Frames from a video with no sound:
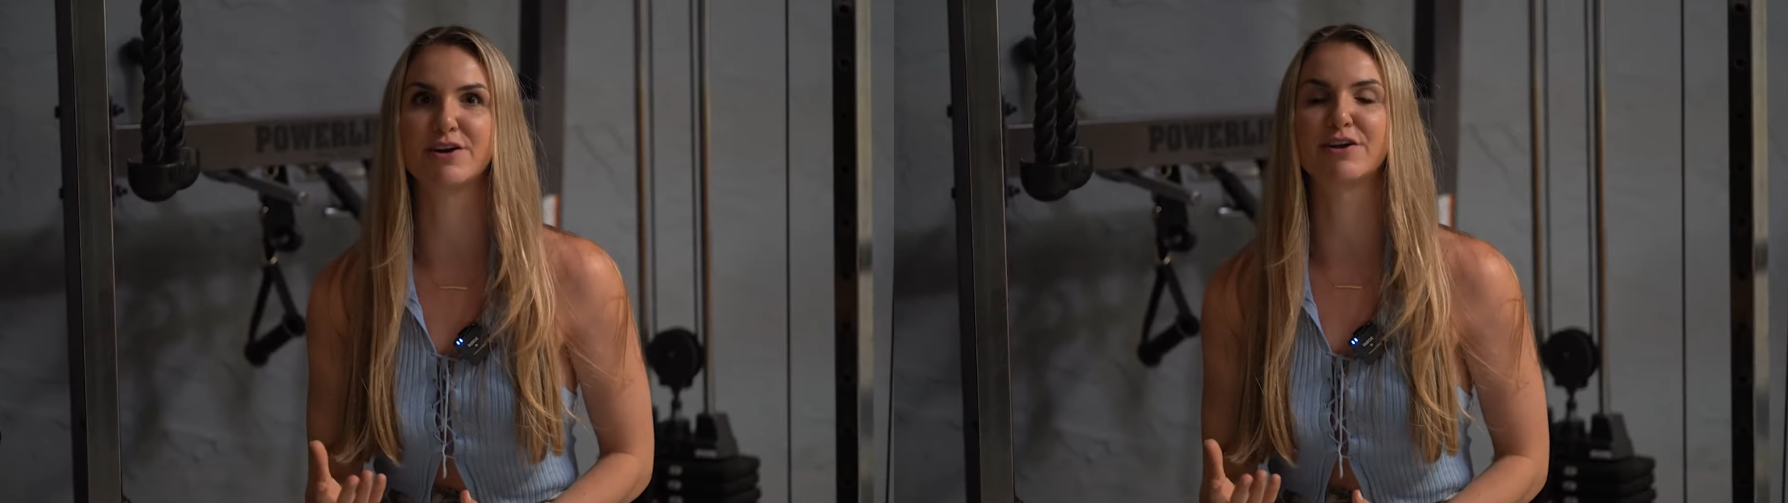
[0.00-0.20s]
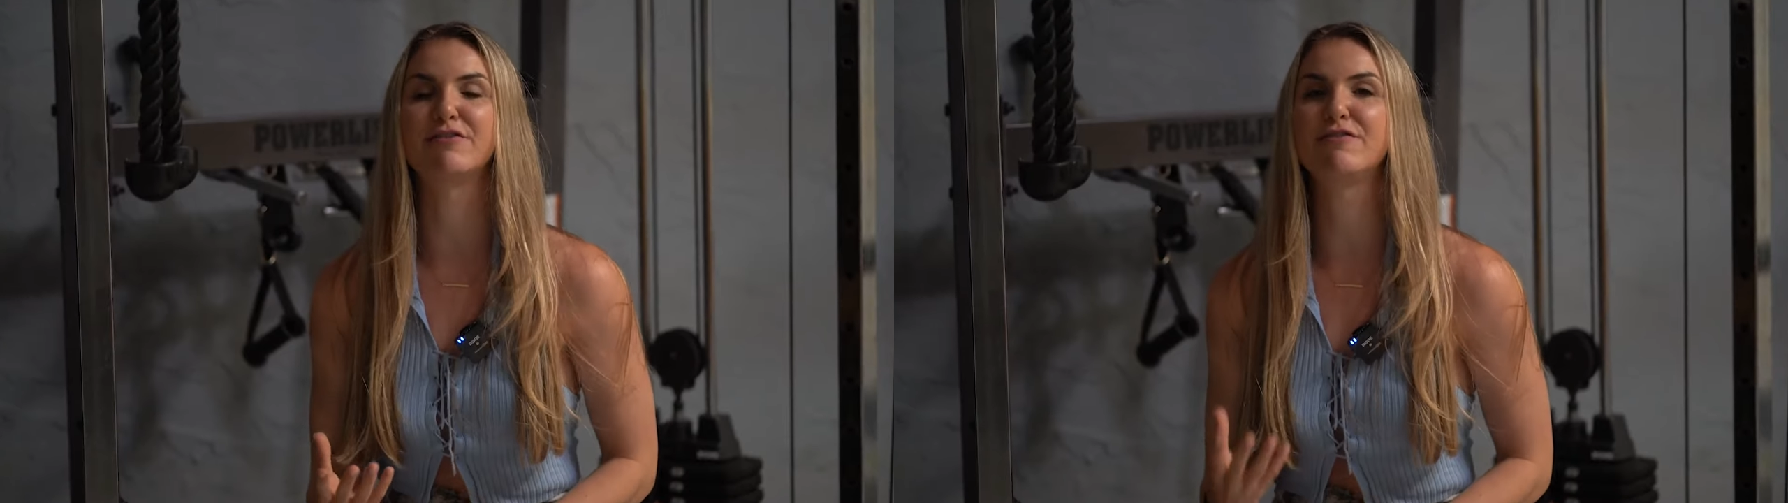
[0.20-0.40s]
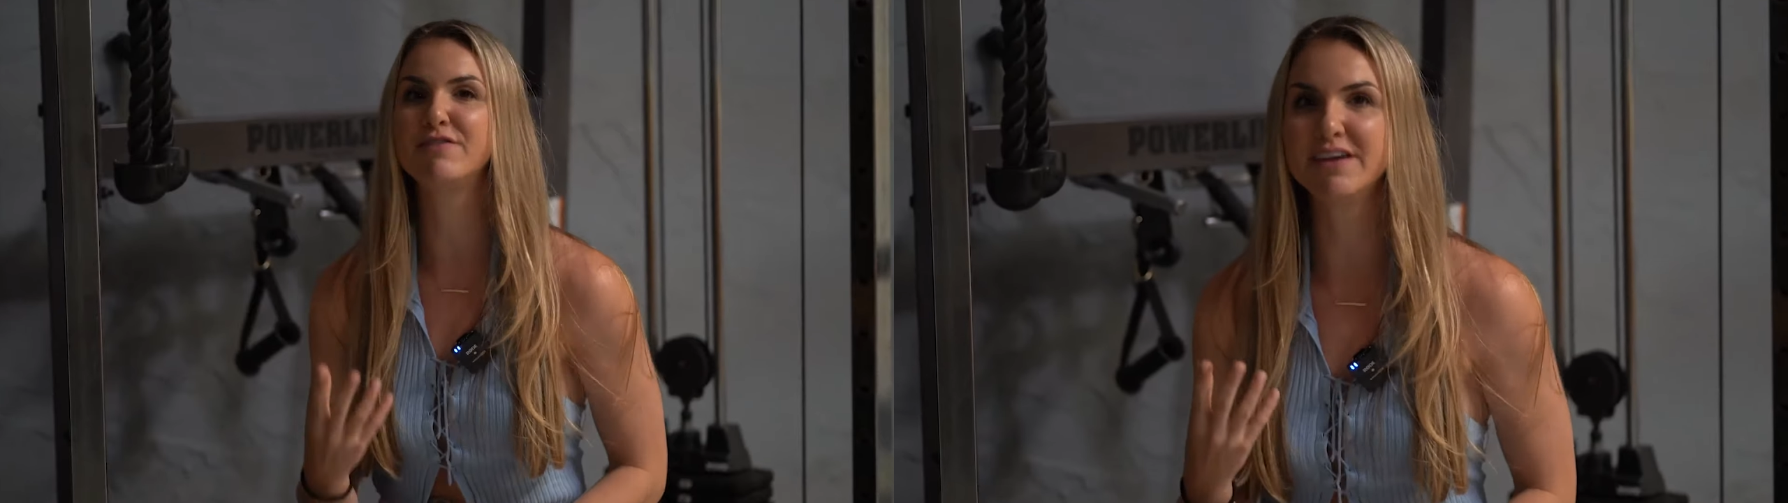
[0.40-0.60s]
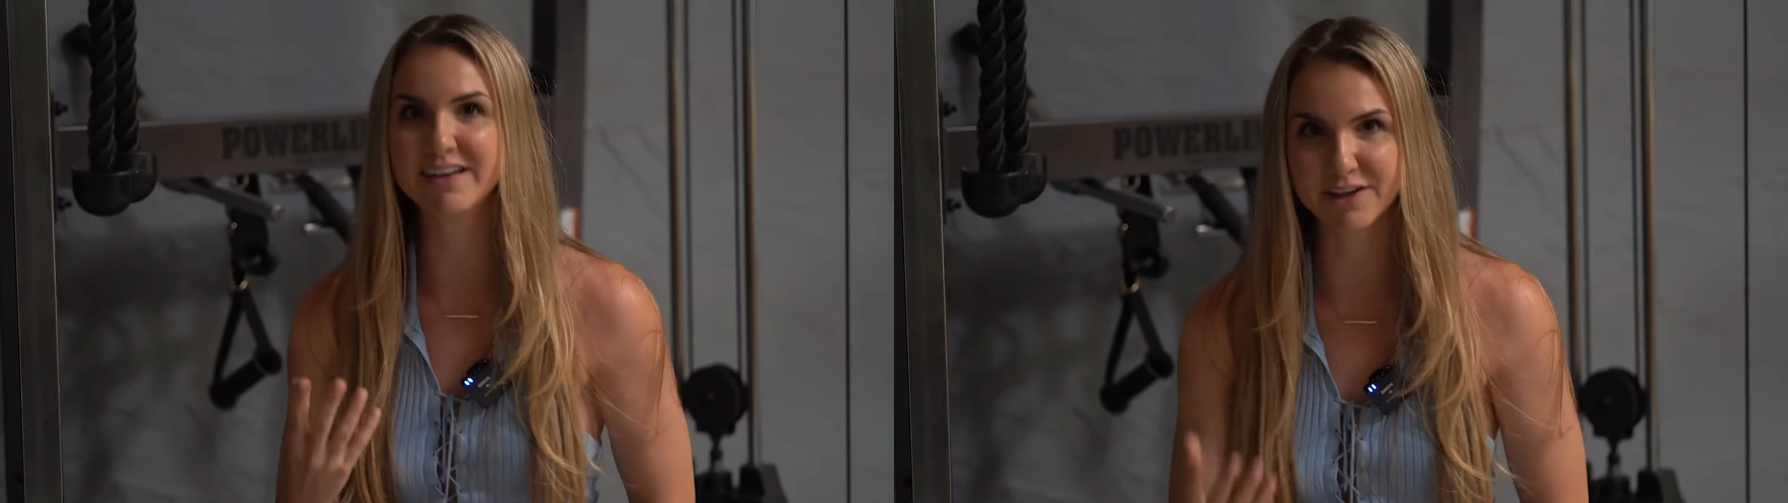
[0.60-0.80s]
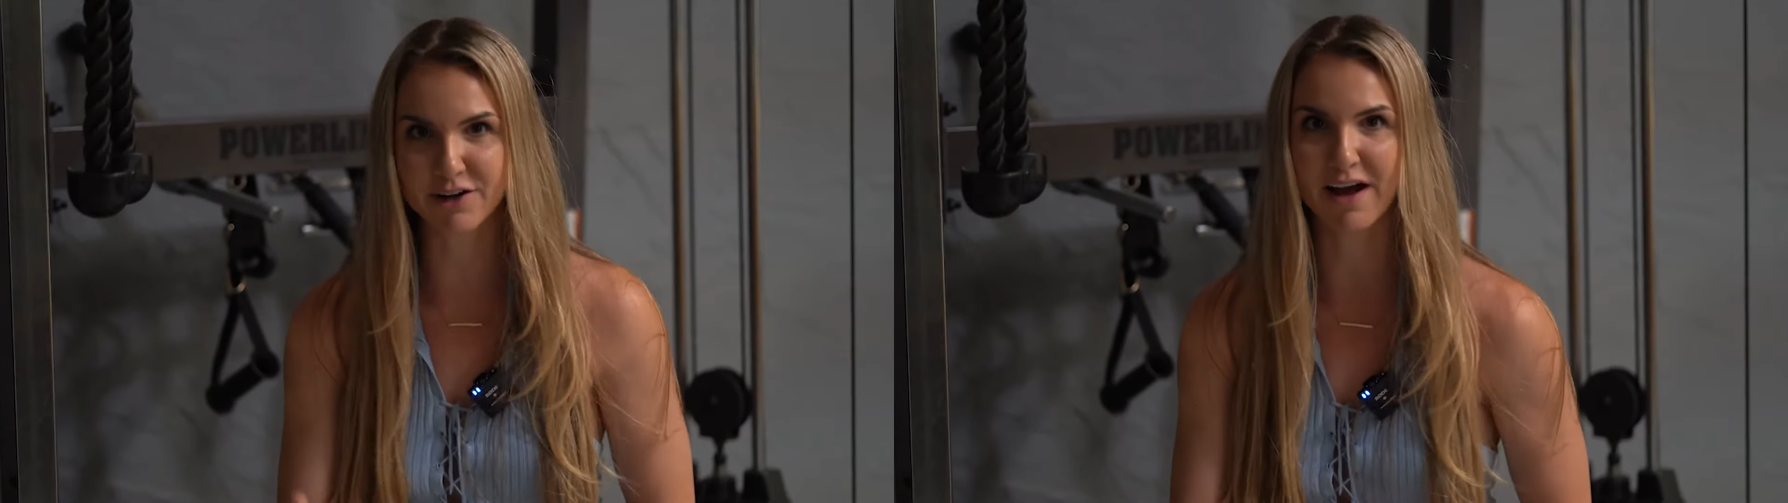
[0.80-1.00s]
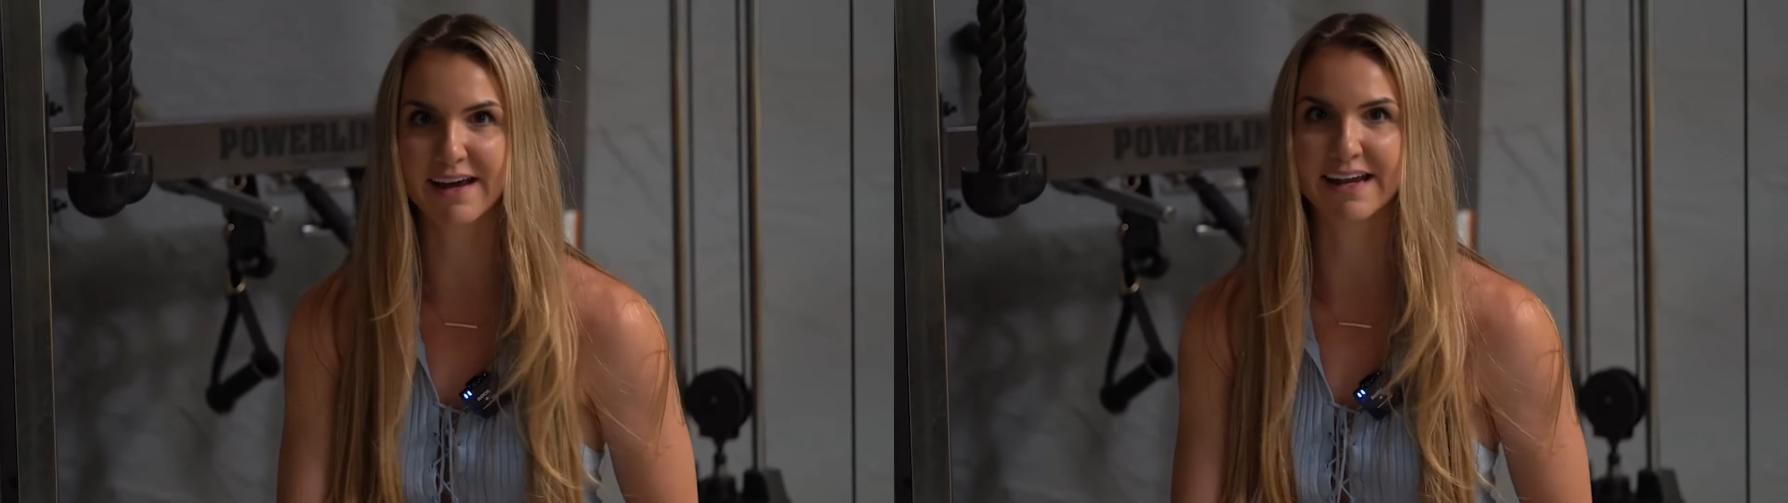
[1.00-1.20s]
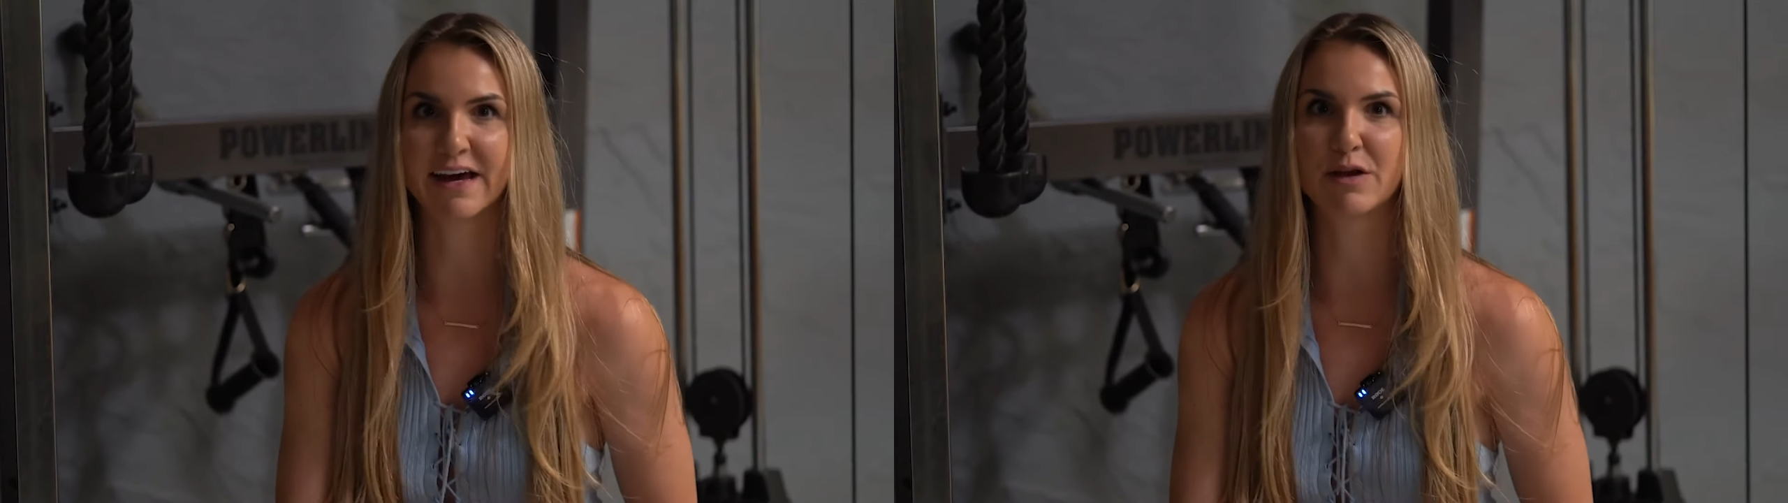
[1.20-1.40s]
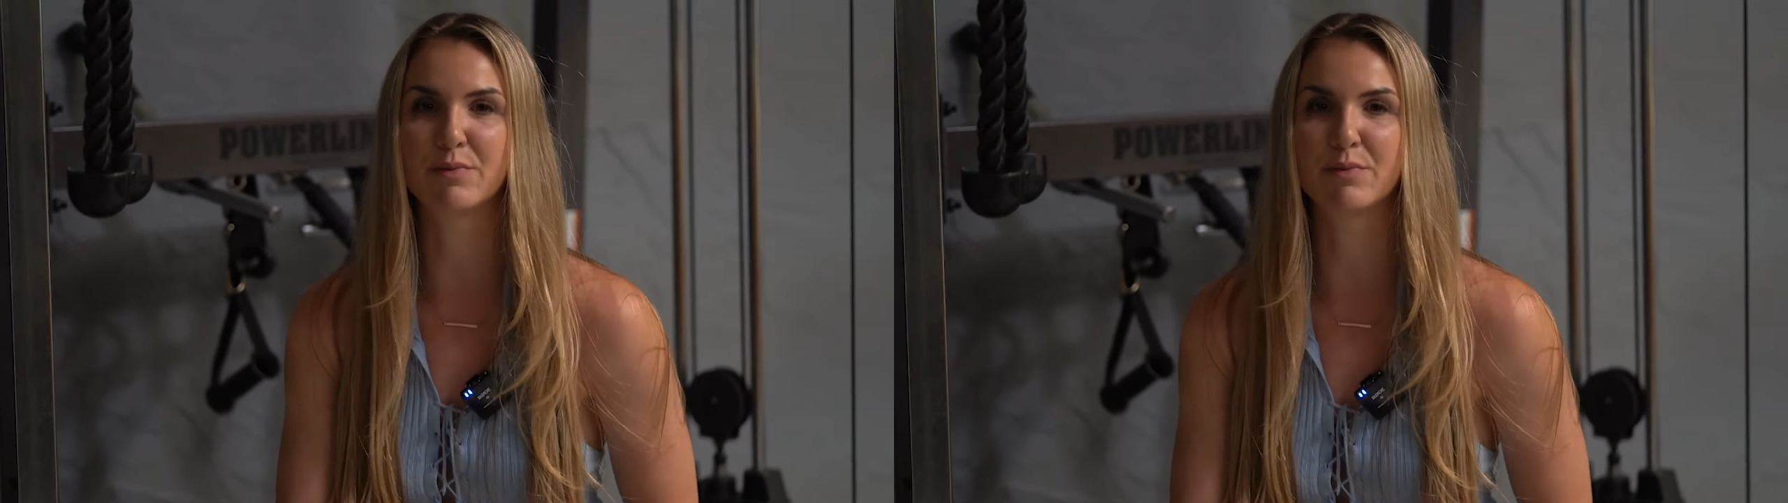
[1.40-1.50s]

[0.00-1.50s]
You're gonna feel like you're not getting out